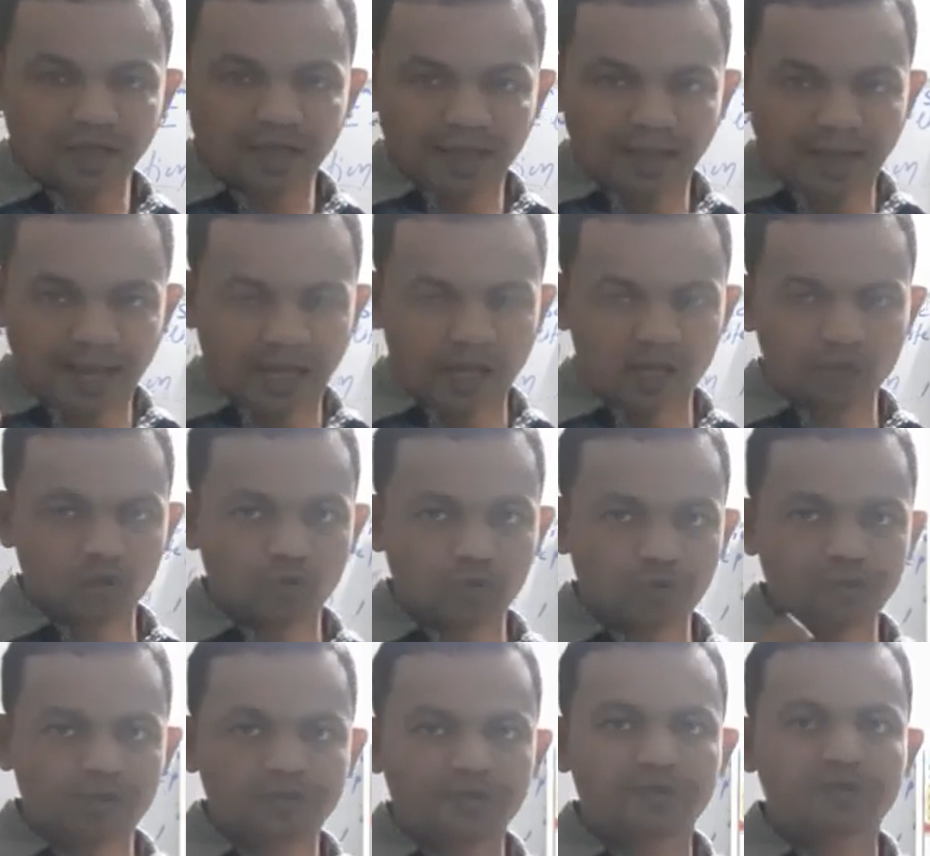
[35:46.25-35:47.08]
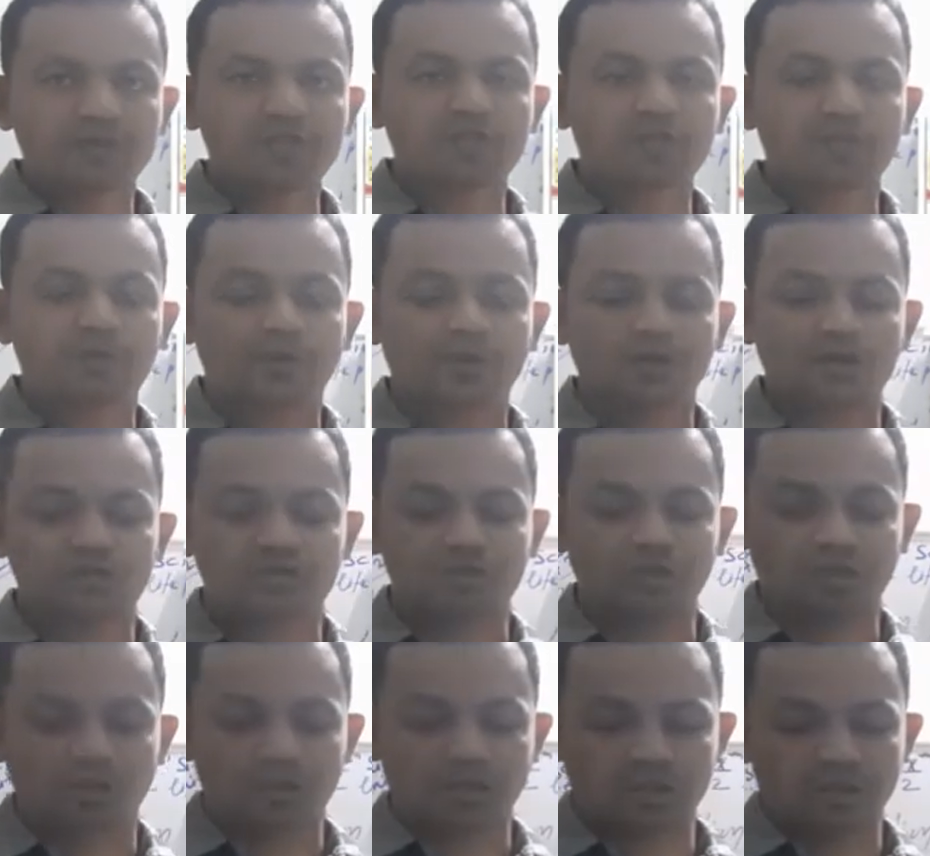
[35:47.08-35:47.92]
aerobic
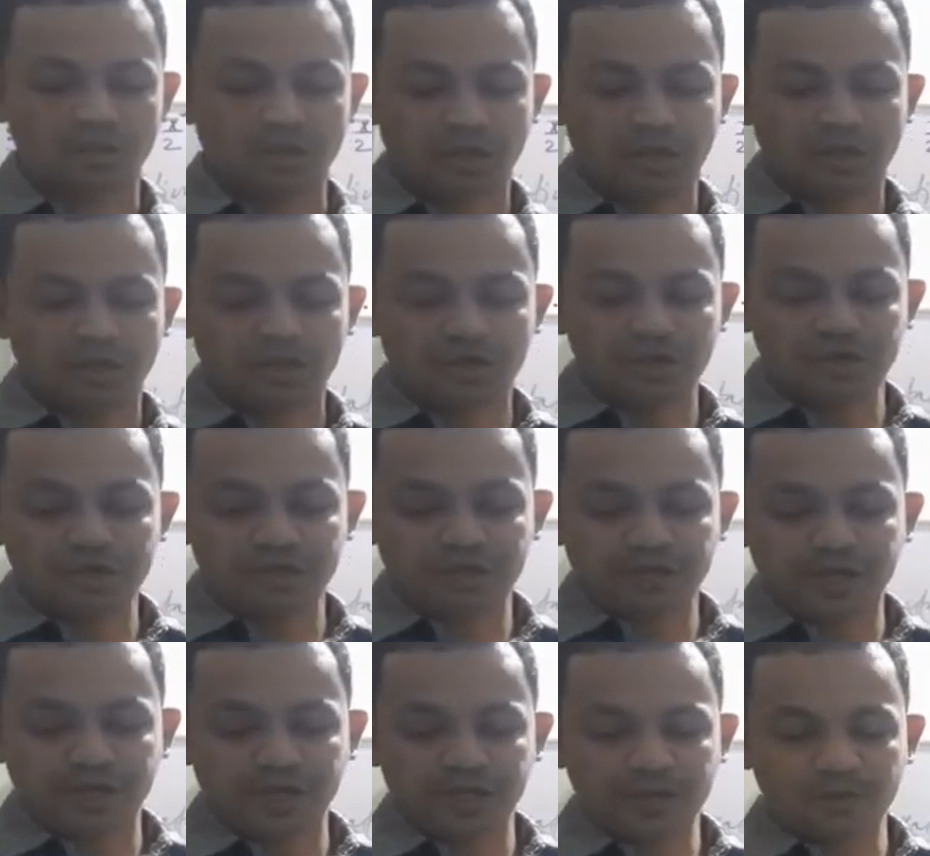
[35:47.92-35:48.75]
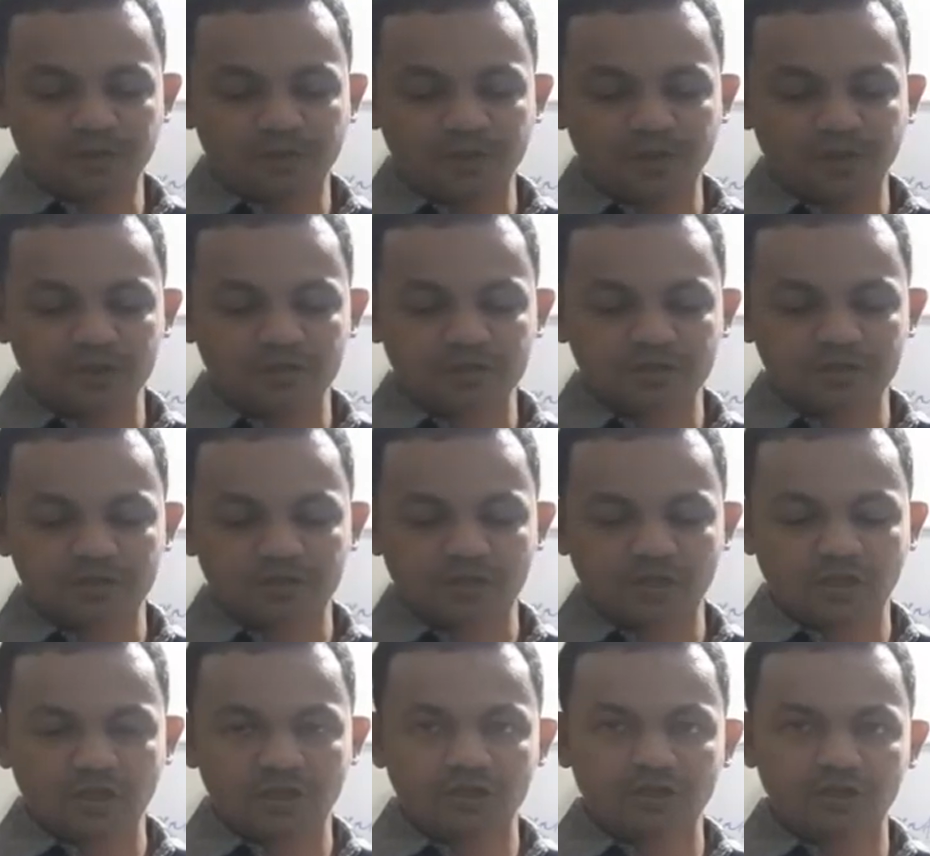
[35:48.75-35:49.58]
respiration. It takes place
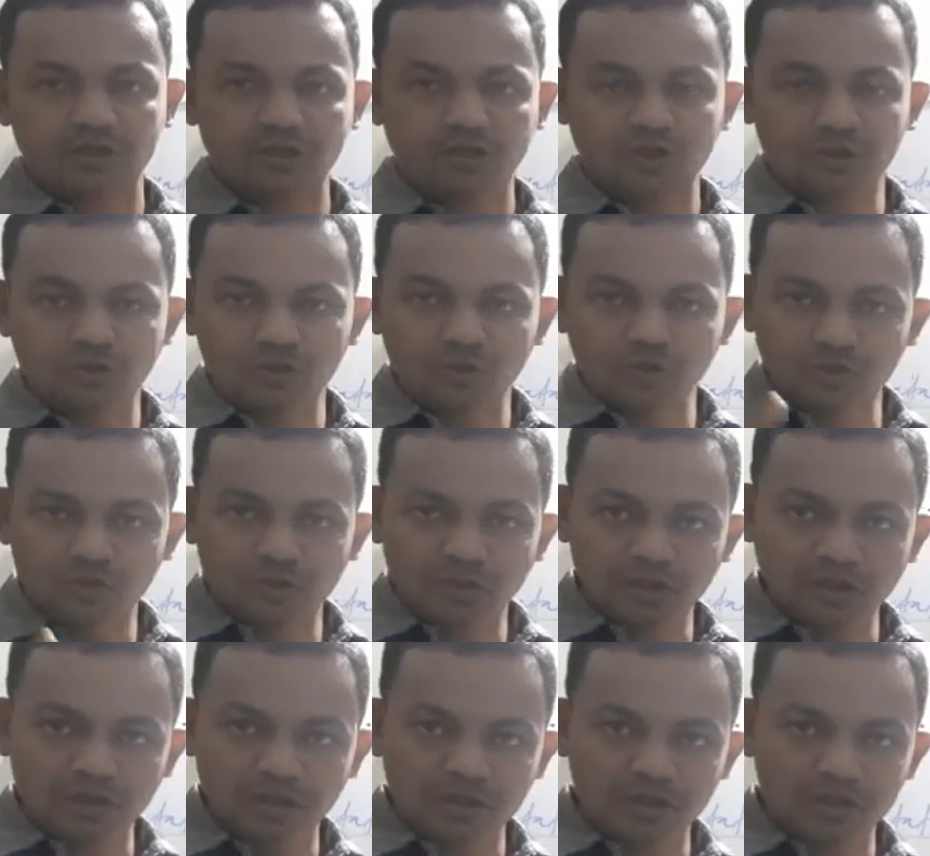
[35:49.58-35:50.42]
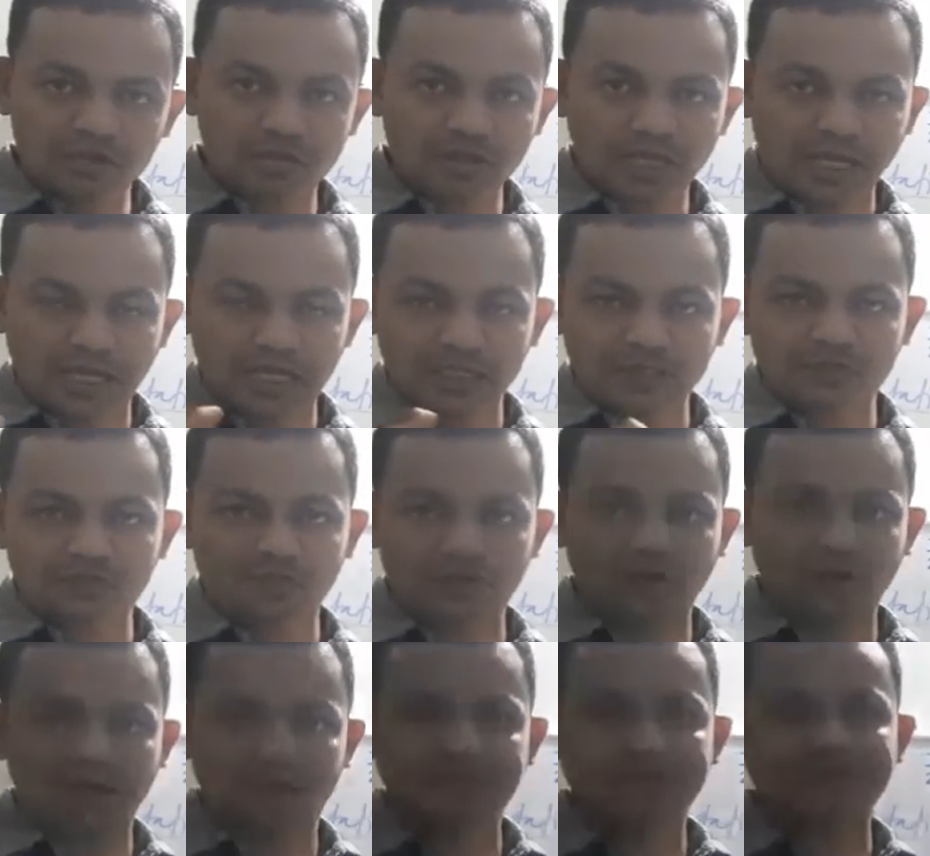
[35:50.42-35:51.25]
in the nucleus as
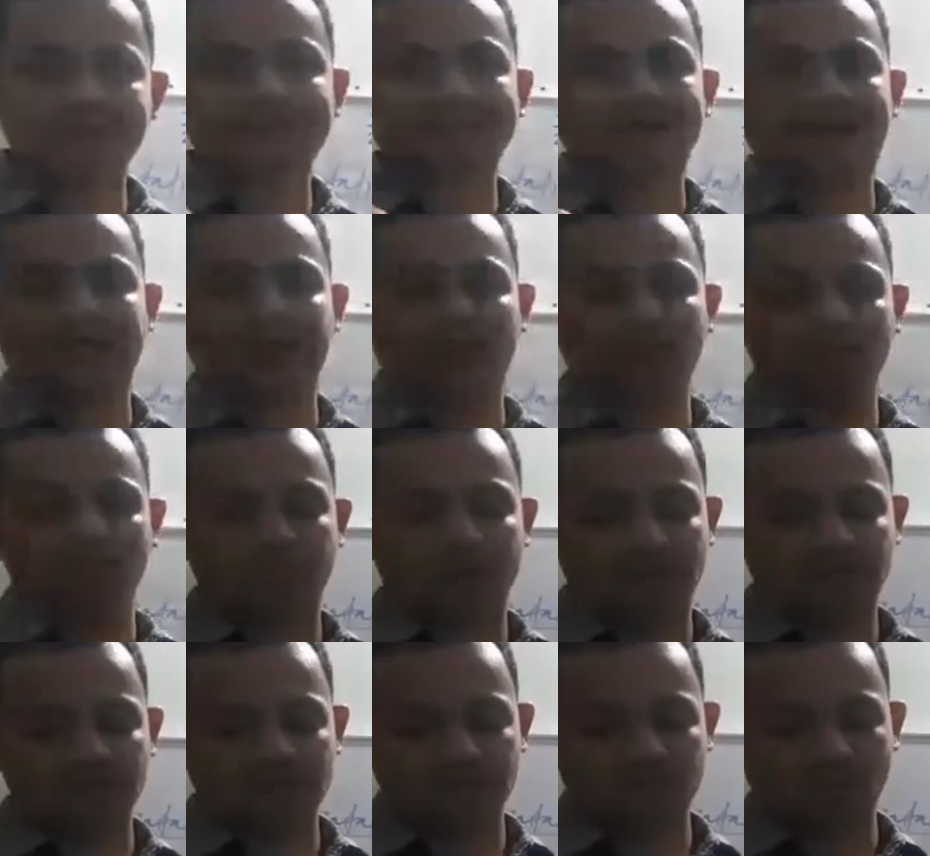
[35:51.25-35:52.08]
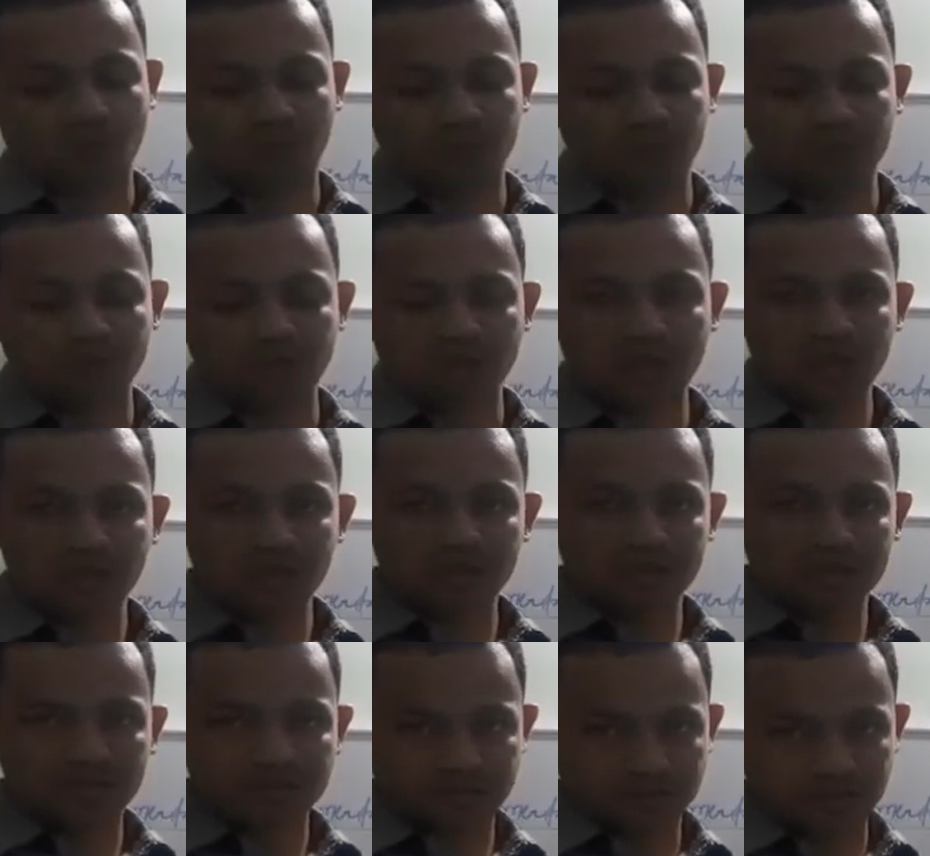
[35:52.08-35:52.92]
well as cytoplasm of the
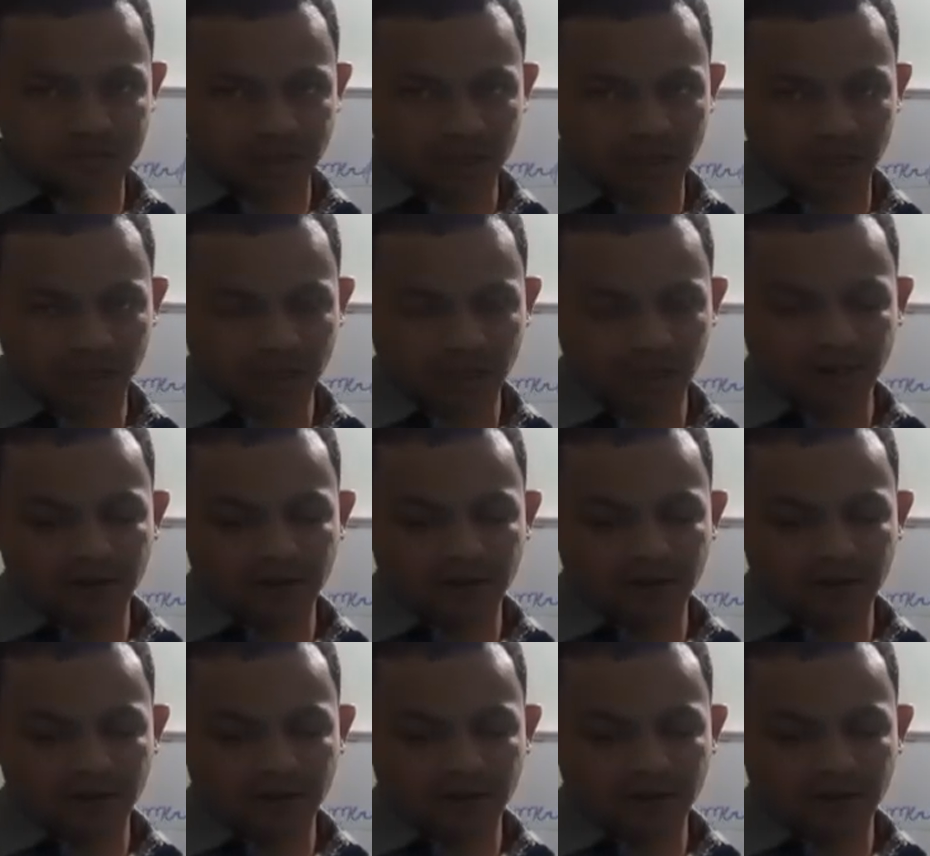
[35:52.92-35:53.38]
cell,